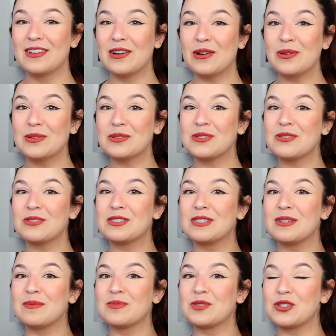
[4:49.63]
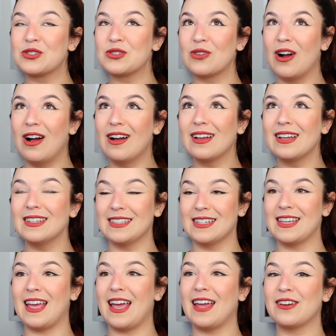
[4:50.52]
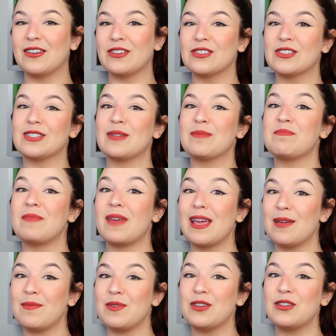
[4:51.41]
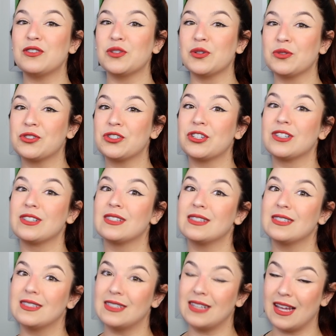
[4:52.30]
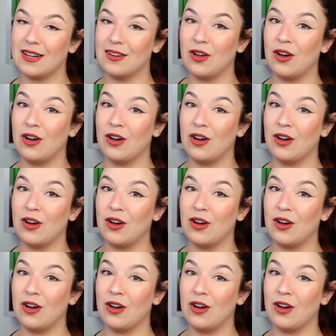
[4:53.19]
Those are some strong indicators that maybe you should sit